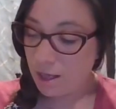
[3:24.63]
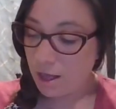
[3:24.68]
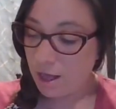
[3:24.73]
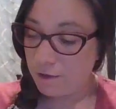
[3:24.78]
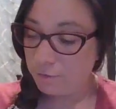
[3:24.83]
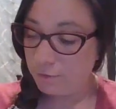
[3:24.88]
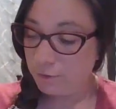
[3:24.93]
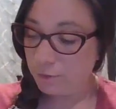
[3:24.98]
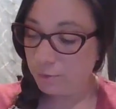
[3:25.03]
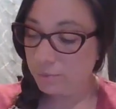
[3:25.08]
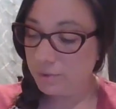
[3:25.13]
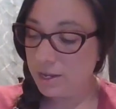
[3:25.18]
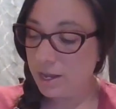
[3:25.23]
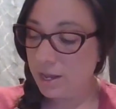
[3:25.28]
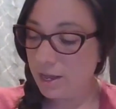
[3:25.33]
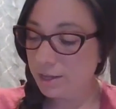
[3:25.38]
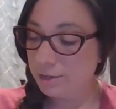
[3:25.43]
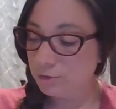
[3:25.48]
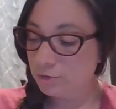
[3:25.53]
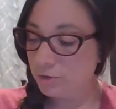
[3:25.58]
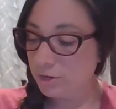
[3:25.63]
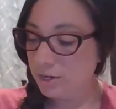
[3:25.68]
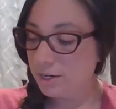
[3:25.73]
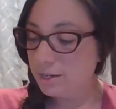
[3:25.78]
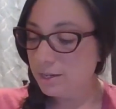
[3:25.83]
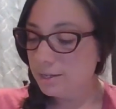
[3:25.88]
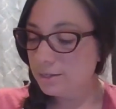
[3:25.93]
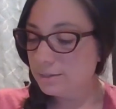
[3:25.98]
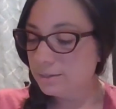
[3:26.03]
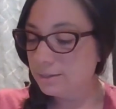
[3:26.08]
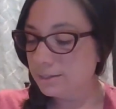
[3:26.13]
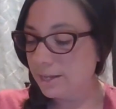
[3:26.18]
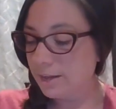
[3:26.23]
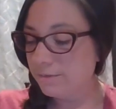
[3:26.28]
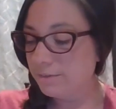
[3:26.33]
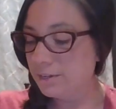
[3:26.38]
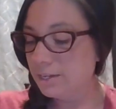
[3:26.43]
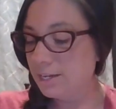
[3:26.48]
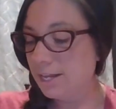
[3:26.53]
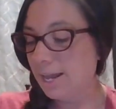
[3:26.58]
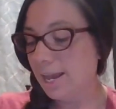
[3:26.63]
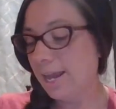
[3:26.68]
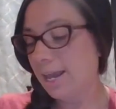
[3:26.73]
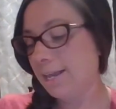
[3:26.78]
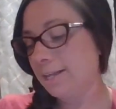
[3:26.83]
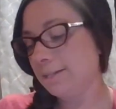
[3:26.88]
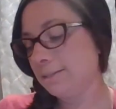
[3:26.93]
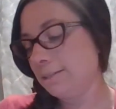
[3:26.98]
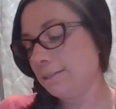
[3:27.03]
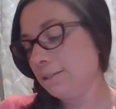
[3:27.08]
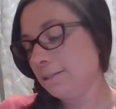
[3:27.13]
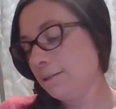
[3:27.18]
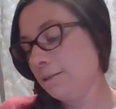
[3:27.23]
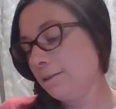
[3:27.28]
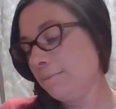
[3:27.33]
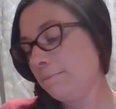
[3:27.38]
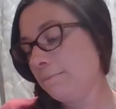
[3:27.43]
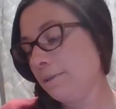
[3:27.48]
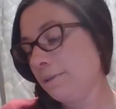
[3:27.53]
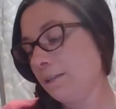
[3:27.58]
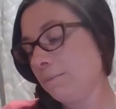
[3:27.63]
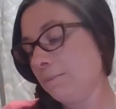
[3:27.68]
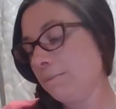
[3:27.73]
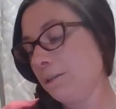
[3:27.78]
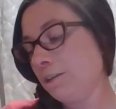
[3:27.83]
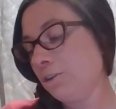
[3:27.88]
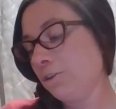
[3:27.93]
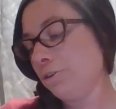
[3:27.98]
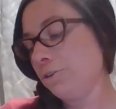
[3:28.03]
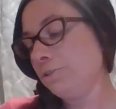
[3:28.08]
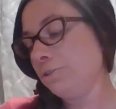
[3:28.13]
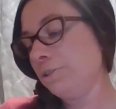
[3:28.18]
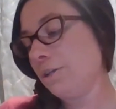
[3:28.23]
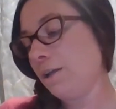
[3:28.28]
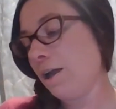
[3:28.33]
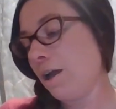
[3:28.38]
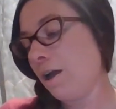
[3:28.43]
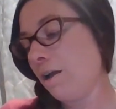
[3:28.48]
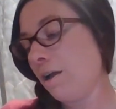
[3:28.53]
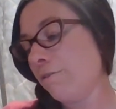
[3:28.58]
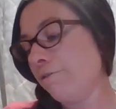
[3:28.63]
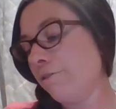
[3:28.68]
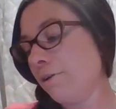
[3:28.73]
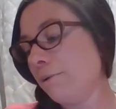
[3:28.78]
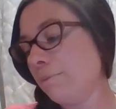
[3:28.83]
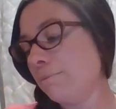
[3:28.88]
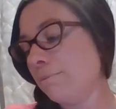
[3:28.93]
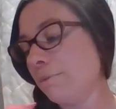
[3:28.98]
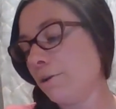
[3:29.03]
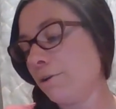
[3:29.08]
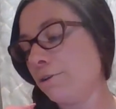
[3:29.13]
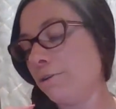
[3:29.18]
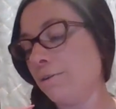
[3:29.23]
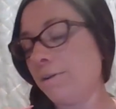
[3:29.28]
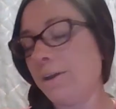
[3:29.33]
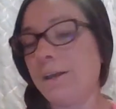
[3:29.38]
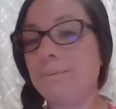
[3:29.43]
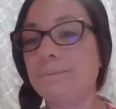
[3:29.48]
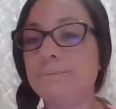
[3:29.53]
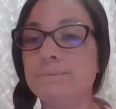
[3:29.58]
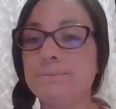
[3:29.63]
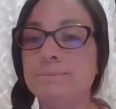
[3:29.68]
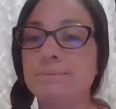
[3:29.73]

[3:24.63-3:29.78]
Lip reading: of 378 millimeters of mercury.